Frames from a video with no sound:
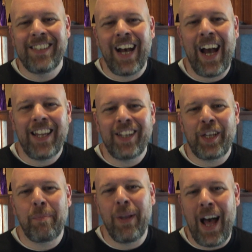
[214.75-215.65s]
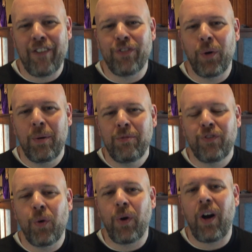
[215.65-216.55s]
Tithely platform
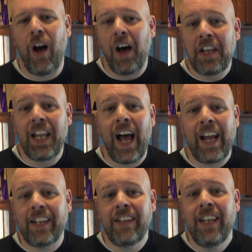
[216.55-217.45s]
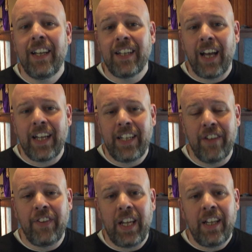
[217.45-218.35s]
for online
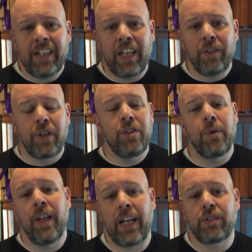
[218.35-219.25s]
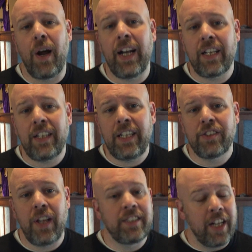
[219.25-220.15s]
giving that you can do electronically. And
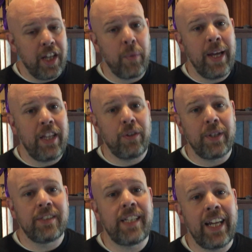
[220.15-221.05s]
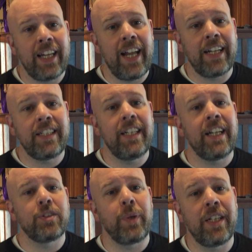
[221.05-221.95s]
so that's another way that you can stay connected
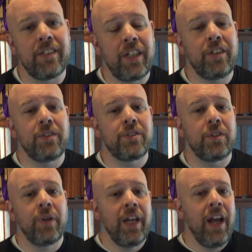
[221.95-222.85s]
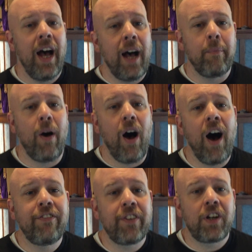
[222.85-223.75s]
as we continue to
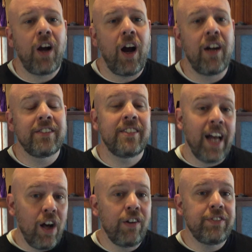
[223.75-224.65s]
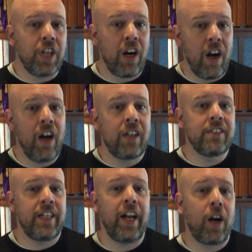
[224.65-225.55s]
offer ourselves, our
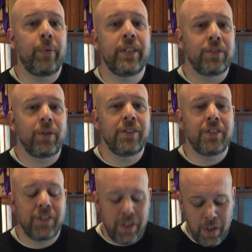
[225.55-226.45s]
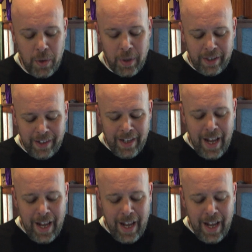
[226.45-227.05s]
hearts, and our resources to the Lord.